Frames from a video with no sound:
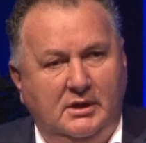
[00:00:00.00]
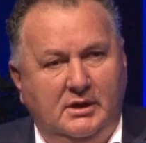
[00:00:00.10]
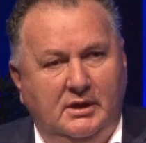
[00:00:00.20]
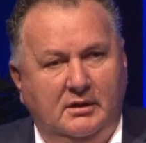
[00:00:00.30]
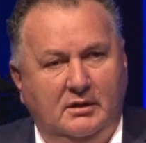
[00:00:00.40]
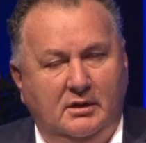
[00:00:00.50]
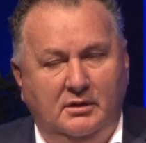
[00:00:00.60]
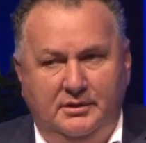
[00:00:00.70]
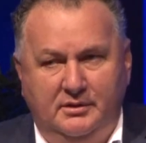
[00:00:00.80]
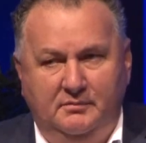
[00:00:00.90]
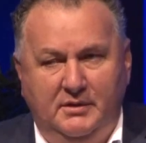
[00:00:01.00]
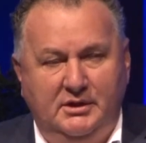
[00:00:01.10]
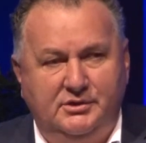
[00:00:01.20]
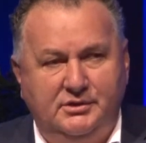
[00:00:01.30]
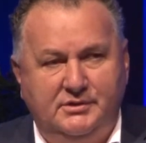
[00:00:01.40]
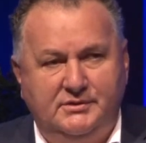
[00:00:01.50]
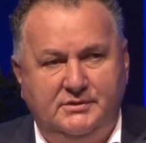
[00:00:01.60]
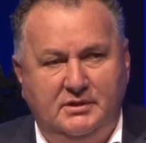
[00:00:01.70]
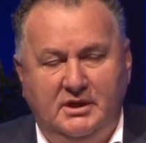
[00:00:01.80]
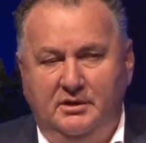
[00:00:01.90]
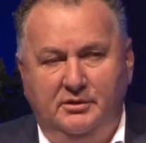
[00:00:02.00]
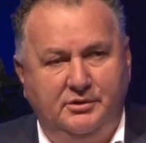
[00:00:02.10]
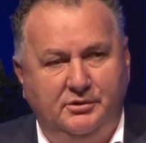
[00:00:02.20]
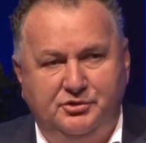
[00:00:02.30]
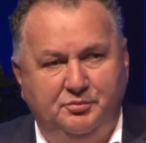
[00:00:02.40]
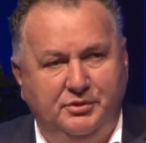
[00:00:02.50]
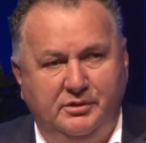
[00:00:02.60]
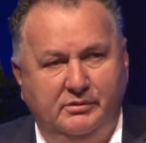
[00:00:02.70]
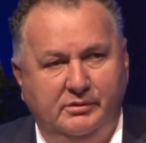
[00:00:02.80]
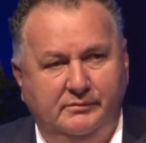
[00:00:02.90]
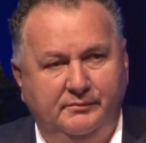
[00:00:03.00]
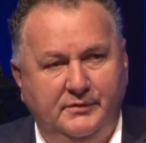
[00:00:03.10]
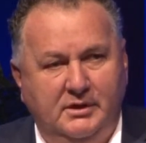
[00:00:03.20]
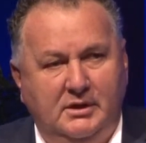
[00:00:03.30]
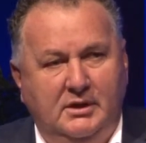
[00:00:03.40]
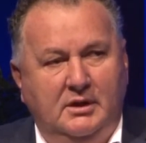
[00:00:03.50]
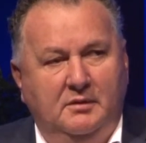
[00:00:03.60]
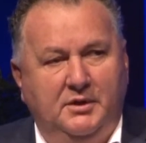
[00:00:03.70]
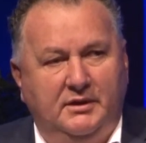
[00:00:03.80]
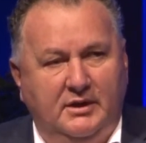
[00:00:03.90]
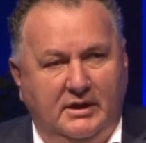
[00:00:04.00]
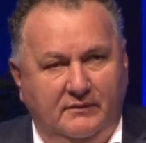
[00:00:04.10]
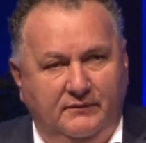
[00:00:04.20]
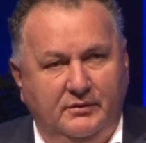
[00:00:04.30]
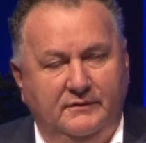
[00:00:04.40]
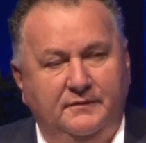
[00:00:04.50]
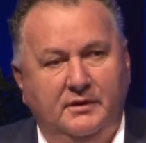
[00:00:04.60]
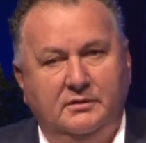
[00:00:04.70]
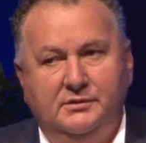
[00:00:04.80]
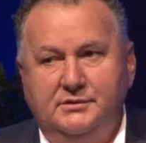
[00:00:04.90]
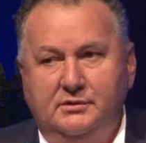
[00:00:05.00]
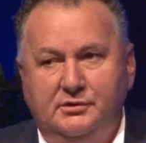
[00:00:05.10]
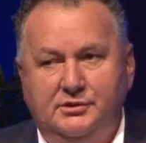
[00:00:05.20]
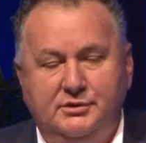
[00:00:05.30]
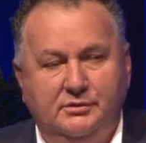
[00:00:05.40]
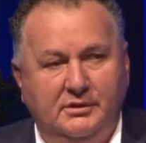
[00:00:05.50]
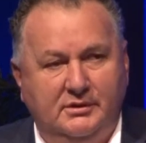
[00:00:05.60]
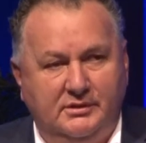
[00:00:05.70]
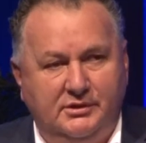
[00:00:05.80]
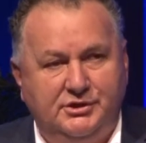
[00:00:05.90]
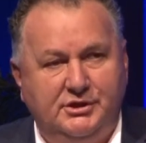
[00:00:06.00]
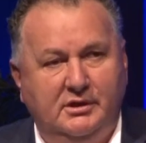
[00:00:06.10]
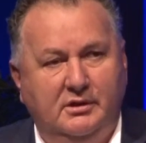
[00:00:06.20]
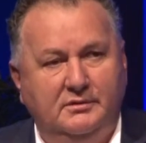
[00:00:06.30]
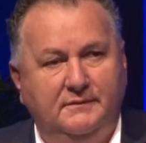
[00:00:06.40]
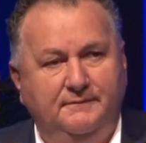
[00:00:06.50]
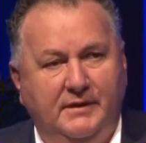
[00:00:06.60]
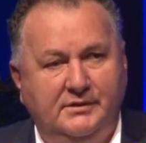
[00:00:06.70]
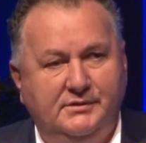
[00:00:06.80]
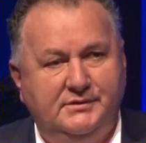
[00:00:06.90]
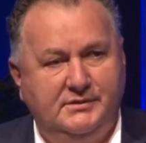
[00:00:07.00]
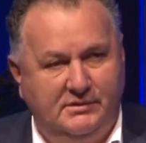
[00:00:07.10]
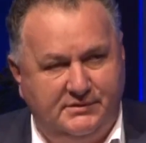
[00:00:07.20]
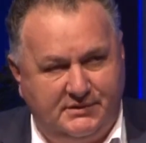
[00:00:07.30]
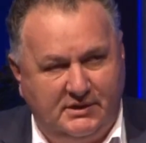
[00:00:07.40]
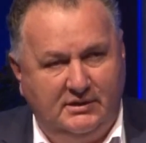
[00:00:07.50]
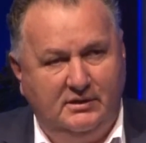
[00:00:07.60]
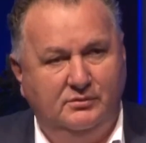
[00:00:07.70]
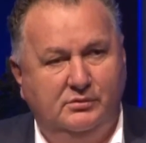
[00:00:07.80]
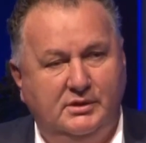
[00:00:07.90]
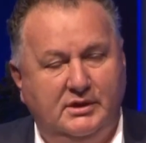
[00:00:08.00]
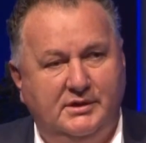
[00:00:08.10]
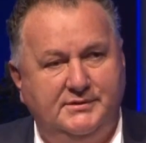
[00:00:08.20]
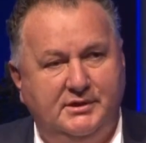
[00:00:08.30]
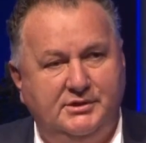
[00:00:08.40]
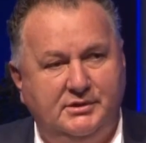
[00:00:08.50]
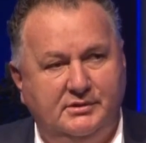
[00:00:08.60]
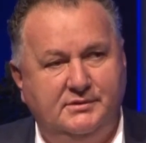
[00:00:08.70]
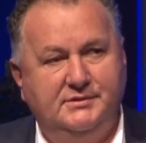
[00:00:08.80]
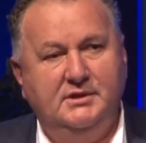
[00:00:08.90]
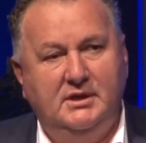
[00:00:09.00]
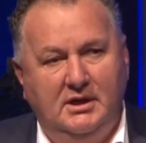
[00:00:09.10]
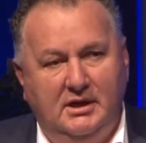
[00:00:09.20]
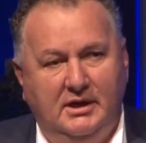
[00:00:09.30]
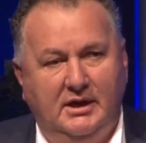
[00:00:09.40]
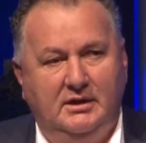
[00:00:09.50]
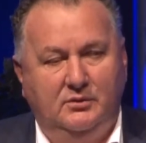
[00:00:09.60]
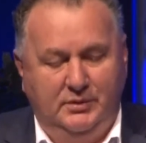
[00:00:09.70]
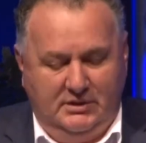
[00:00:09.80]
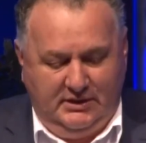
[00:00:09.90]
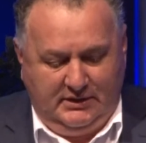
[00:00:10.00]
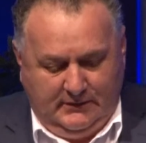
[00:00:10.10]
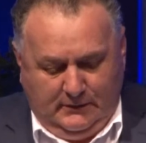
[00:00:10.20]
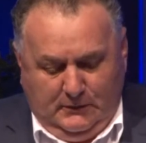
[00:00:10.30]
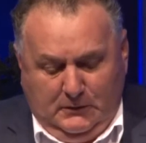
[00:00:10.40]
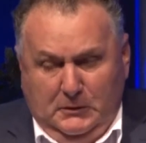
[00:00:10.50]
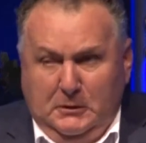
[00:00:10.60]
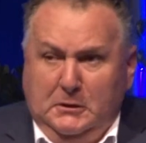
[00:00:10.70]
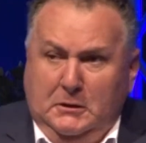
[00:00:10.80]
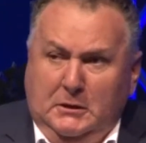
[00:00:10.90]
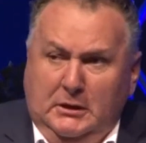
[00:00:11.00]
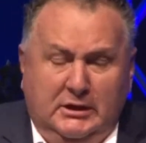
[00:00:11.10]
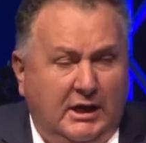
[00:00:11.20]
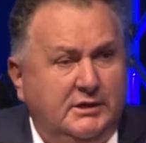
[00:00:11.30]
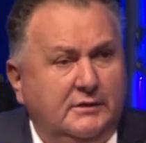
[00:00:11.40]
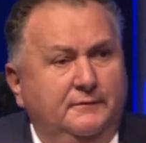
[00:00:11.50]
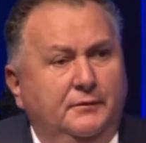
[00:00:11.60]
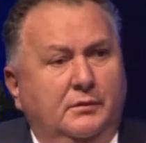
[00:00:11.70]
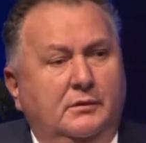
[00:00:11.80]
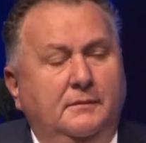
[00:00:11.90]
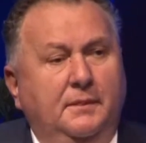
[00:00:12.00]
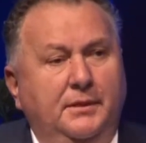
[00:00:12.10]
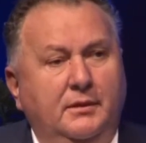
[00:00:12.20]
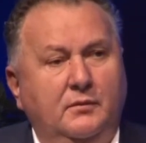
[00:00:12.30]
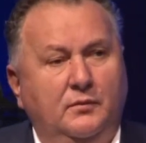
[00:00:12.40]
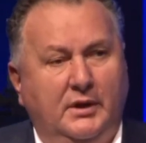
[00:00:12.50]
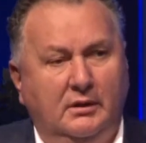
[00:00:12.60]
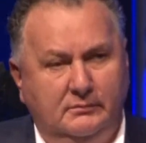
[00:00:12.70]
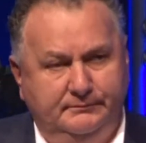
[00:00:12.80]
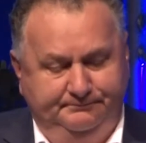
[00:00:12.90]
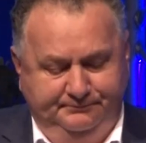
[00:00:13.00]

And a lot of the managers, they are not entrepreneurial, but they are very focused on ensuring that the shareholder funds inside their organisations are adequately catered for. Well,